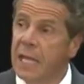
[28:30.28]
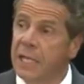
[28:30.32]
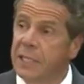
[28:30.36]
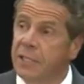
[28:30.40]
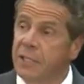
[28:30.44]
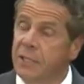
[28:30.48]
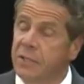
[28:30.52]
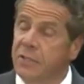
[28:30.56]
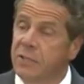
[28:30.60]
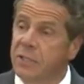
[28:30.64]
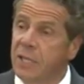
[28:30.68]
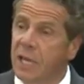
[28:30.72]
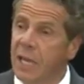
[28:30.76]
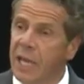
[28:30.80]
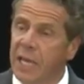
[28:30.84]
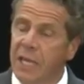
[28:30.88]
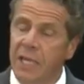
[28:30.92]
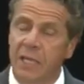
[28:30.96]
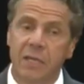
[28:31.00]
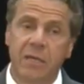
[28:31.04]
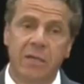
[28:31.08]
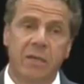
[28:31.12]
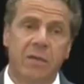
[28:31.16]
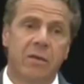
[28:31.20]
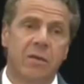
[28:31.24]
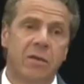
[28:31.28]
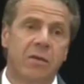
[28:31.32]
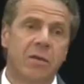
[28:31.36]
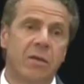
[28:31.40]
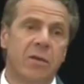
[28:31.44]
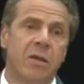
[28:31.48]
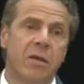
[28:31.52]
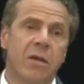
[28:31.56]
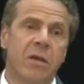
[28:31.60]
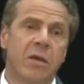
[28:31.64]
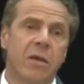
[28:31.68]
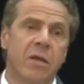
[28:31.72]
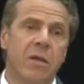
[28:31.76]
to take
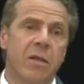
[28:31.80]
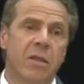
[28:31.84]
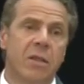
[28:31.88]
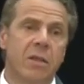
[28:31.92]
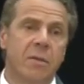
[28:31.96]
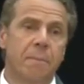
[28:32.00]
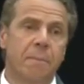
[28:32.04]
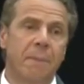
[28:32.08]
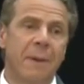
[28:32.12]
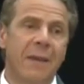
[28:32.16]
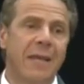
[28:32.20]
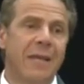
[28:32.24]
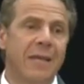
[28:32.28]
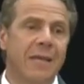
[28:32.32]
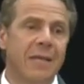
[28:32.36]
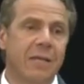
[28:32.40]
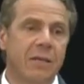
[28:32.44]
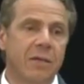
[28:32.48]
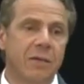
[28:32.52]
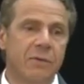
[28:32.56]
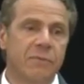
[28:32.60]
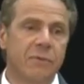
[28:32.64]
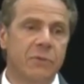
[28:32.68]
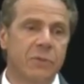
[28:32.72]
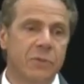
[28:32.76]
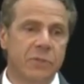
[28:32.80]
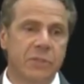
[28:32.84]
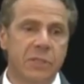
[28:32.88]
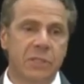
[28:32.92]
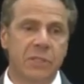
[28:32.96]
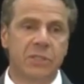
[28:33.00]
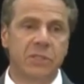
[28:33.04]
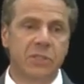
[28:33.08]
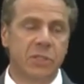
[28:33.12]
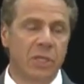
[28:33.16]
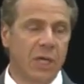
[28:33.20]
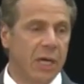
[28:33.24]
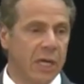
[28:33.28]
the pain of
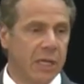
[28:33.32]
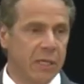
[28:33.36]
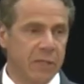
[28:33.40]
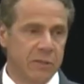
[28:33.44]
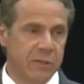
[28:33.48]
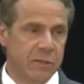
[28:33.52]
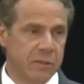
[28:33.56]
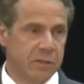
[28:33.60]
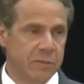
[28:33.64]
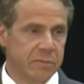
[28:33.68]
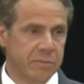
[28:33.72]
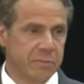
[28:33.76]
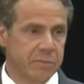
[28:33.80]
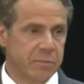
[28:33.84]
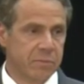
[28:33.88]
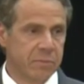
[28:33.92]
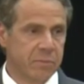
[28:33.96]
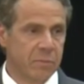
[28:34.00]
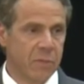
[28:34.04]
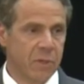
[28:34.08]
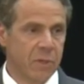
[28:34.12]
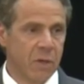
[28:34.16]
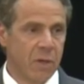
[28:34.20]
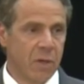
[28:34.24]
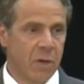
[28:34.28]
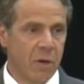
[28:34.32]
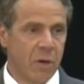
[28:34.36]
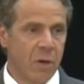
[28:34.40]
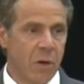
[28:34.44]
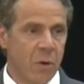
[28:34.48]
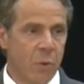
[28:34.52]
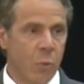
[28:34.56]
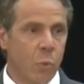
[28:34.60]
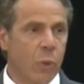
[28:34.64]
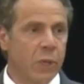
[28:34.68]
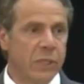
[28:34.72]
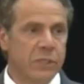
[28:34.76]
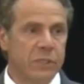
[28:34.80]
losing a child,
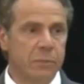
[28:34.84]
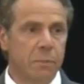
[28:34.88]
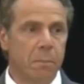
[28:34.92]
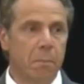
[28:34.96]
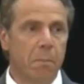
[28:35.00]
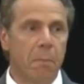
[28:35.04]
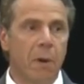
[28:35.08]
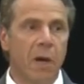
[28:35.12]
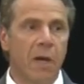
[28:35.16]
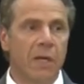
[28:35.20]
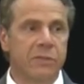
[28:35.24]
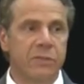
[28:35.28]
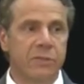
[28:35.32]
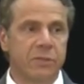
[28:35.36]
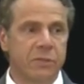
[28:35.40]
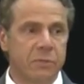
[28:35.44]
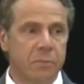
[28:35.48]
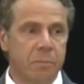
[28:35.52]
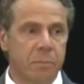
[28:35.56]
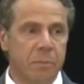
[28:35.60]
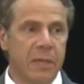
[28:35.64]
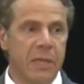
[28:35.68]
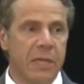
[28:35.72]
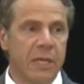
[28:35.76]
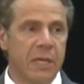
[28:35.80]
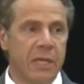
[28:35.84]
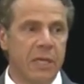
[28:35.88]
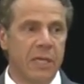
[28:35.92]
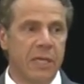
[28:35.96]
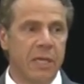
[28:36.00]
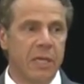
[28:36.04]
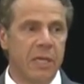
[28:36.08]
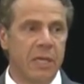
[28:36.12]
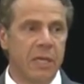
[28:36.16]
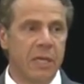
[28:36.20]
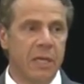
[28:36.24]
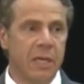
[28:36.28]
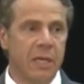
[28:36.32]
which must
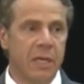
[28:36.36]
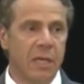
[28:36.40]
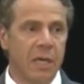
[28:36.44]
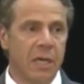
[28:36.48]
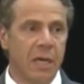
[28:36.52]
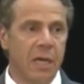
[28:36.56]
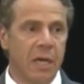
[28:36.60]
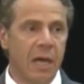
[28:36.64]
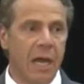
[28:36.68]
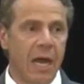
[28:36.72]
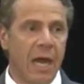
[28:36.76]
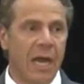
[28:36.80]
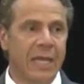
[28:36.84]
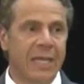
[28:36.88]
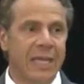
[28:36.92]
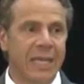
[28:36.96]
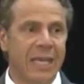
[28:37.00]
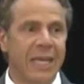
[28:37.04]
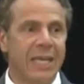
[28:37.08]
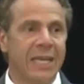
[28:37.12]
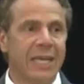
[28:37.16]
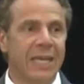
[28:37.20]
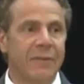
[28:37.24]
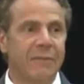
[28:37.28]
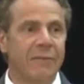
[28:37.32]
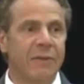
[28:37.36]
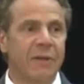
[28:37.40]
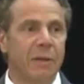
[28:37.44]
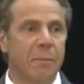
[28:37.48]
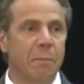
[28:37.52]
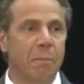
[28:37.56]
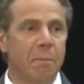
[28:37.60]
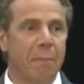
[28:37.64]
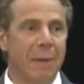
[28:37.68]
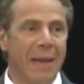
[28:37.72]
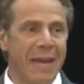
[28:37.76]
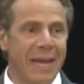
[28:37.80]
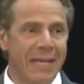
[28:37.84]
be, I can't even
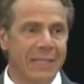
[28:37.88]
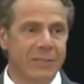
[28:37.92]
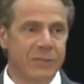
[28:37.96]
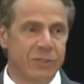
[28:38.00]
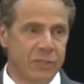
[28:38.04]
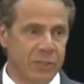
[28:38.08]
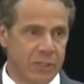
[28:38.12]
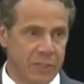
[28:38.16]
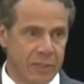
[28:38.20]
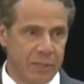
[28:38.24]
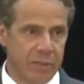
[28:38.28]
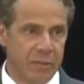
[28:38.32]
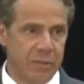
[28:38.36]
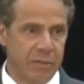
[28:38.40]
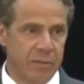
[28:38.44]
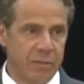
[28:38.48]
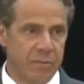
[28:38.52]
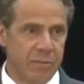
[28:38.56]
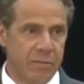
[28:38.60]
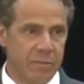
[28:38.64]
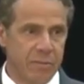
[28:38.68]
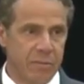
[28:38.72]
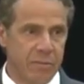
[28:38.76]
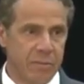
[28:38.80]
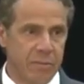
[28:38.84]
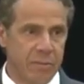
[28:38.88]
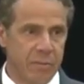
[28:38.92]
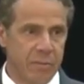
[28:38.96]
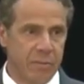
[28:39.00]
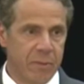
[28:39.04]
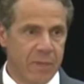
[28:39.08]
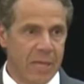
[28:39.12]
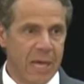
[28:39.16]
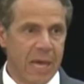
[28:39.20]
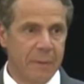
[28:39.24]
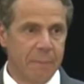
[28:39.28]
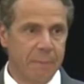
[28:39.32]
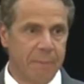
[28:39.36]
imagine
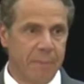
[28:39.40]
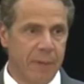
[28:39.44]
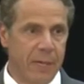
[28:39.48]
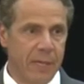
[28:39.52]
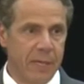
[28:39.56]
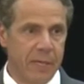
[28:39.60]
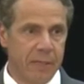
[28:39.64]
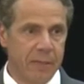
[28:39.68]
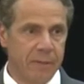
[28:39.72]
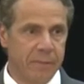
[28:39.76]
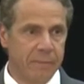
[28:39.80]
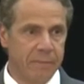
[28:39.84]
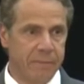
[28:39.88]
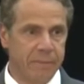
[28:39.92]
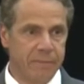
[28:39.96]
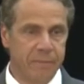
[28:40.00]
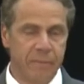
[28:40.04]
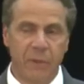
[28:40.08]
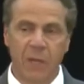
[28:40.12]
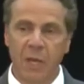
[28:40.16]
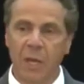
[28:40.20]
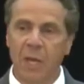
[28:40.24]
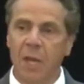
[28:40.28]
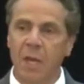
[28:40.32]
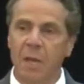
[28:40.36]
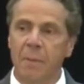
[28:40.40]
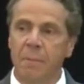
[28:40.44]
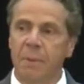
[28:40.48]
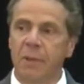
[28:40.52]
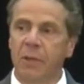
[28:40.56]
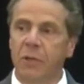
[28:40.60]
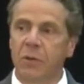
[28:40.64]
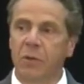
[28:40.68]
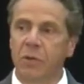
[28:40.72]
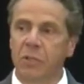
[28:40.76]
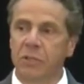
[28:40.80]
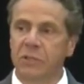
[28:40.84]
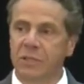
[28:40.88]
that pain,
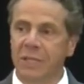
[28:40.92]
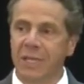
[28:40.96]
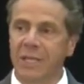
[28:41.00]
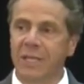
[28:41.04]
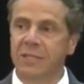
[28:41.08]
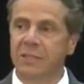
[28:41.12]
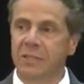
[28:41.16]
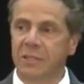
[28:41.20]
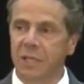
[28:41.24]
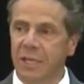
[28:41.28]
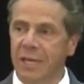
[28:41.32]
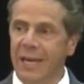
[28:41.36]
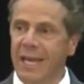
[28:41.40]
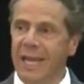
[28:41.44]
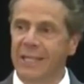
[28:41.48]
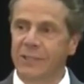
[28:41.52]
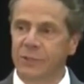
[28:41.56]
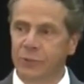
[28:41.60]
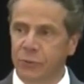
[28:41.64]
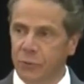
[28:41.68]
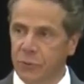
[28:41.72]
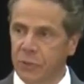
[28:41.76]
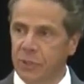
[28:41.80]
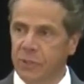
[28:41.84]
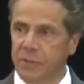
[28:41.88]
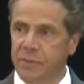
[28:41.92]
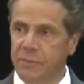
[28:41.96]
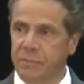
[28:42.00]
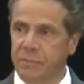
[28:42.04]
because it is unnatural.